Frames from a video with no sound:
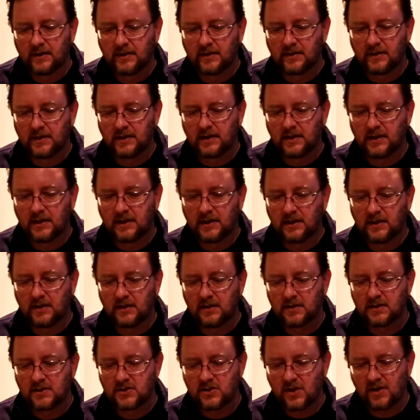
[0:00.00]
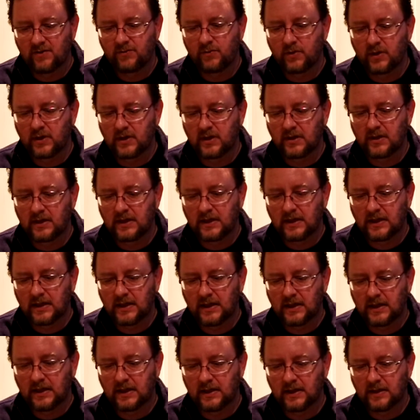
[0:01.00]
The software
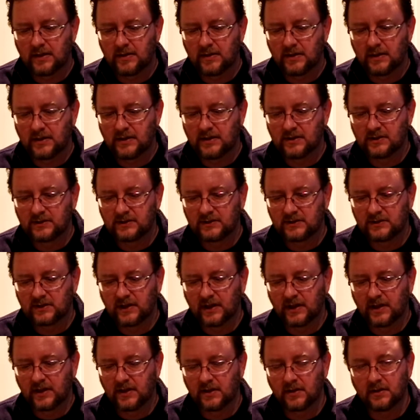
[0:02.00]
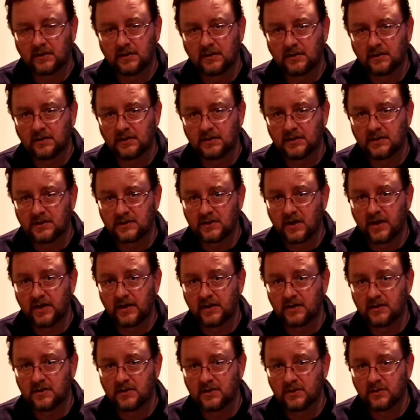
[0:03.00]
is
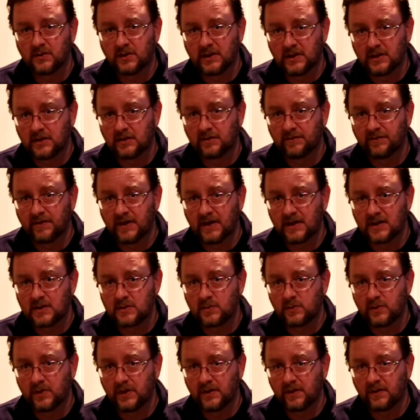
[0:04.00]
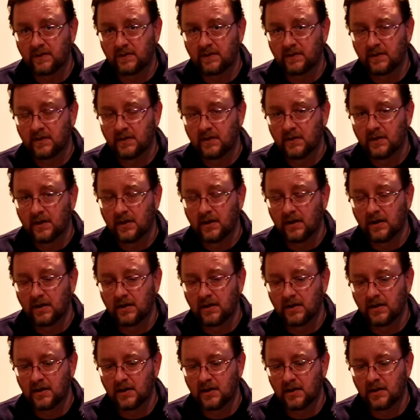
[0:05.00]
designed to interface with
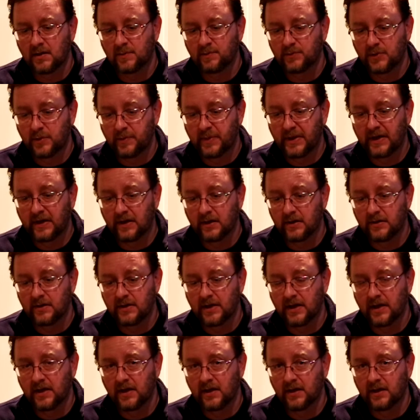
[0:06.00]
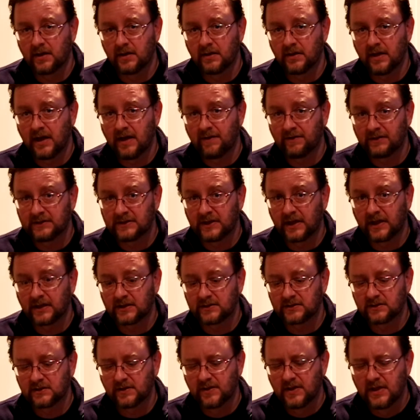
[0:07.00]
Prepared and
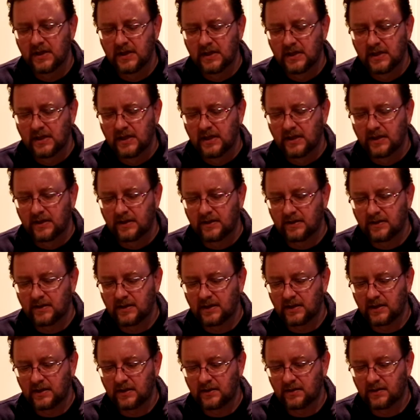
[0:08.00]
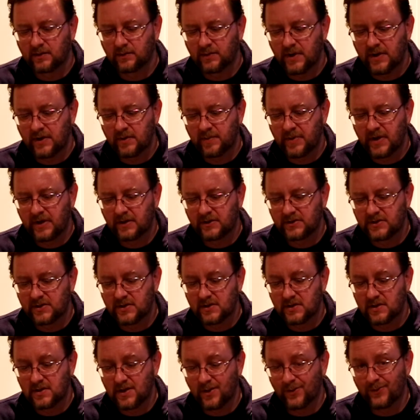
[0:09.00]
FSX. The rudder pedals
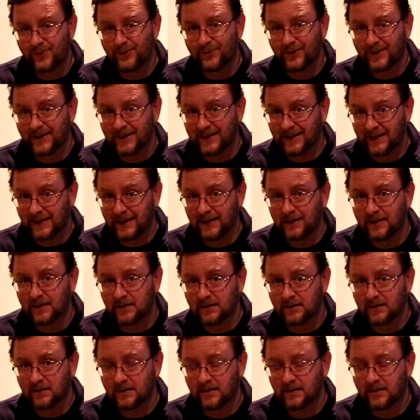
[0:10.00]
don't really need it.